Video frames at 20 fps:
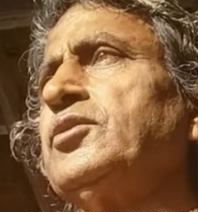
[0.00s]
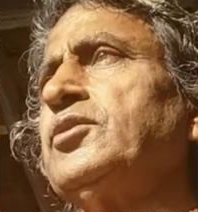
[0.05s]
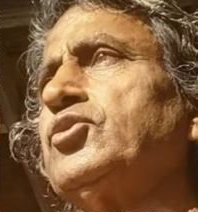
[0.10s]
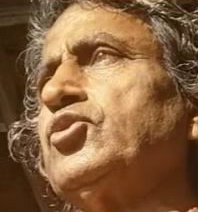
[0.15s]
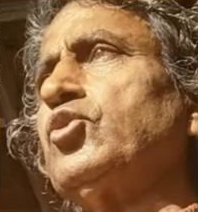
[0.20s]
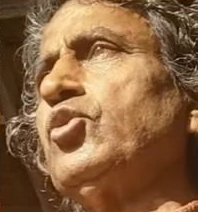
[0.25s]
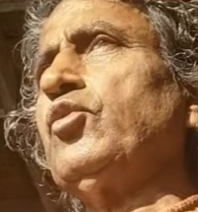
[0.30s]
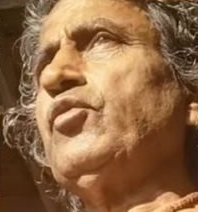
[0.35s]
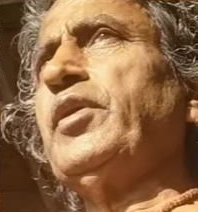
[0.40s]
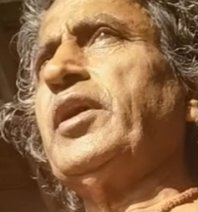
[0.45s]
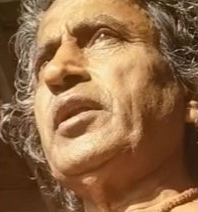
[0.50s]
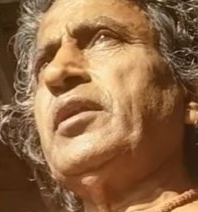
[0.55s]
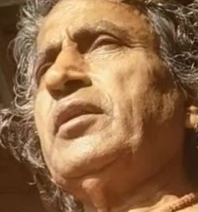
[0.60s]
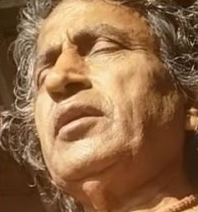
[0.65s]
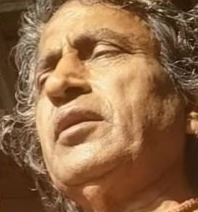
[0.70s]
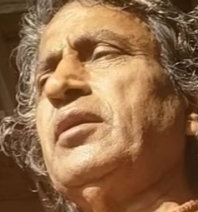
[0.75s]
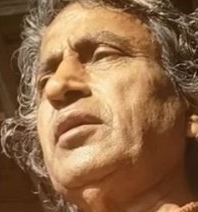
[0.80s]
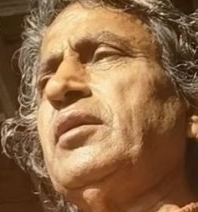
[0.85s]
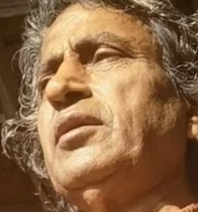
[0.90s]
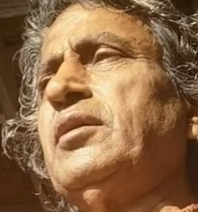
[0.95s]
So when
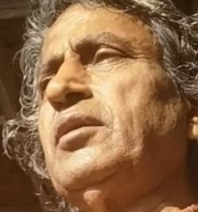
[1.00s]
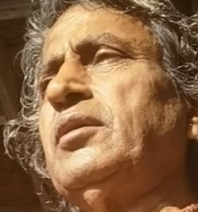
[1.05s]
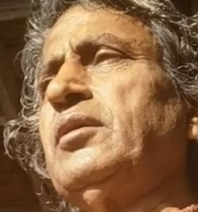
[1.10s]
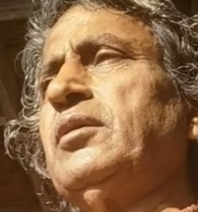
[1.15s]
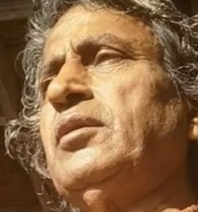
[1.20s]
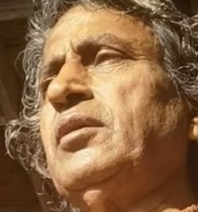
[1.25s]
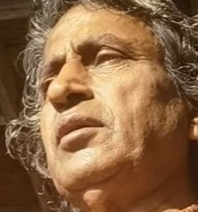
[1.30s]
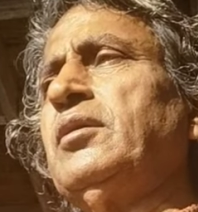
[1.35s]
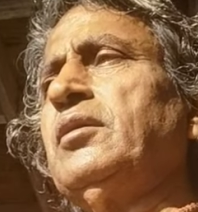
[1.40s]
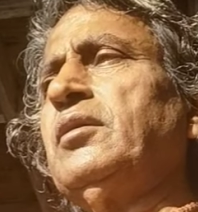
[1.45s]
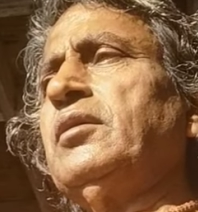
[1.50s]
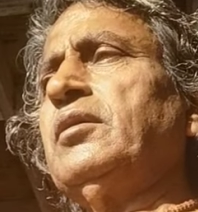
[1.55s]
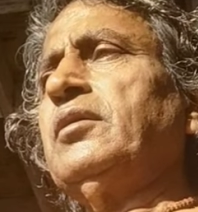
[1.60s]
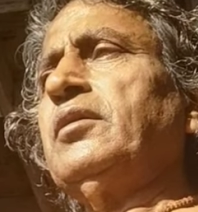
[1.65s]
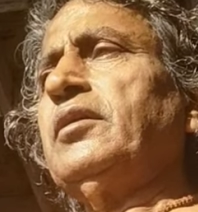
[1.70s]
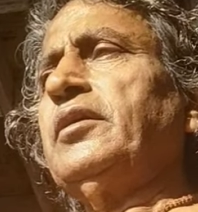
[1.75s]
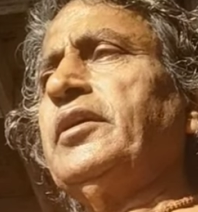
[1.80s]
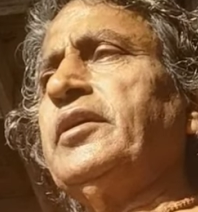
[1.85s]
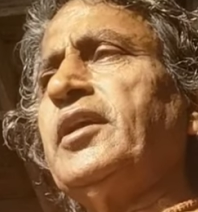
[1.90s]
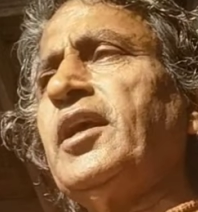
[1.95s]

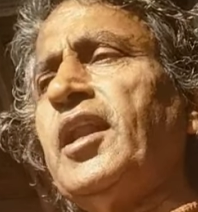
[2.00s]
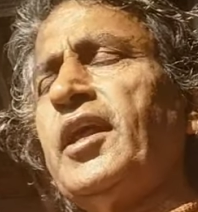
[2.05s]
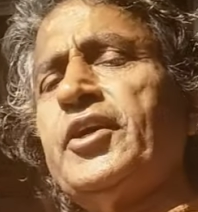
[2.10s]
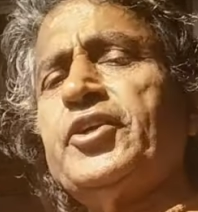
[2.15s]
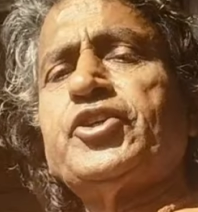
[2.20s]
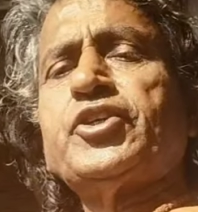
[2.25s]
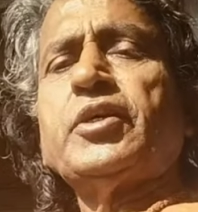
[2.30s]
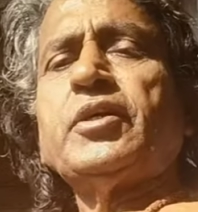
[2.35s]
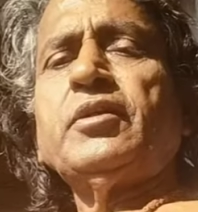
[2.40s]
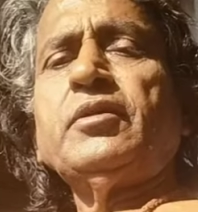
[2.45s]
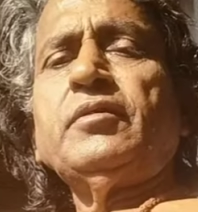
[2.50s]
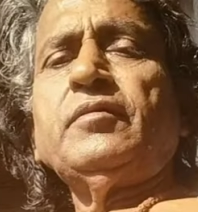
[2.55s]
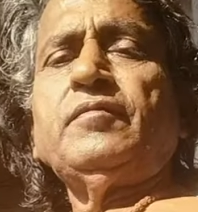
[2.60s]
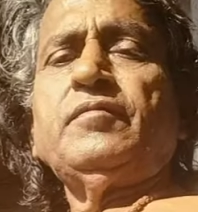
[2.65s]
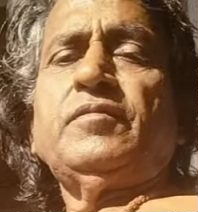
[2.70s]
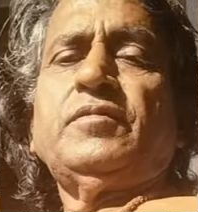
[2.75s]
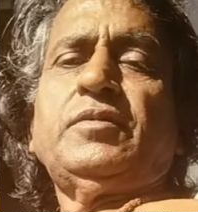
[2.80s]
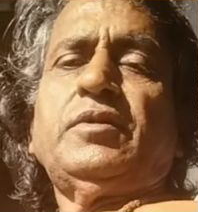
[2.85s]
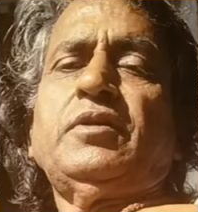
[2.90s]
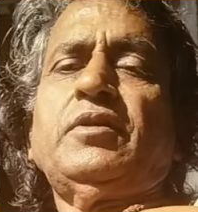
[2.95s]
inhalation,
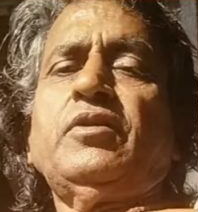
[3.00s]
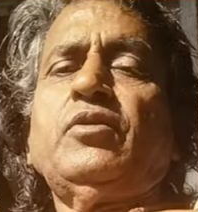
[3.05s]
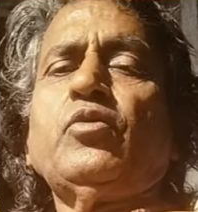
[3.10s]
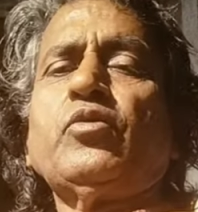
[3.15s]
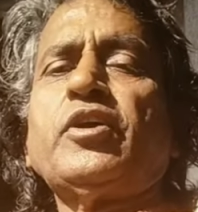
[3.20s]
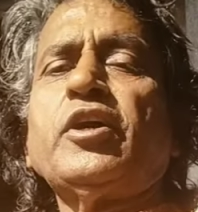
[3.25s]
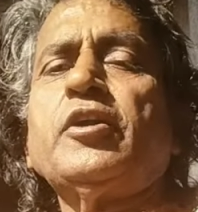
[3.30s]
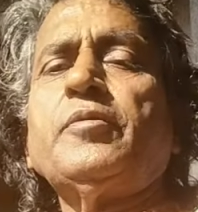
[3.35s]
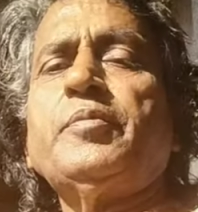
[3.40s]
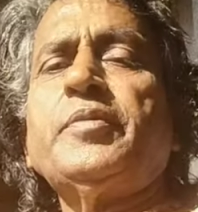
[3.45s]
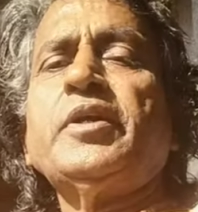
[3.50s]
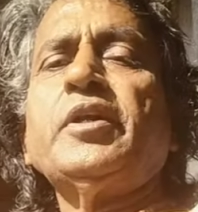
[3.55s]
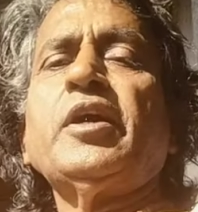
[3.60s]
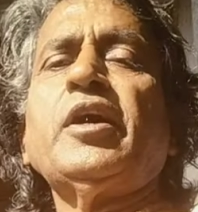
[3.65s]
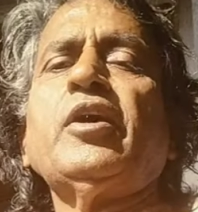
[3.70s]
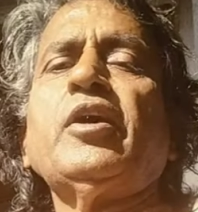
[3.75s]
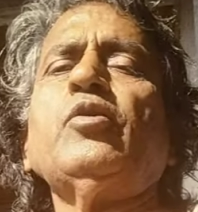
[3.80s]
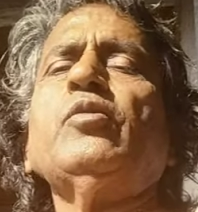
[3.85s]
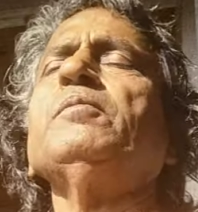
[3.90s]
look at me now,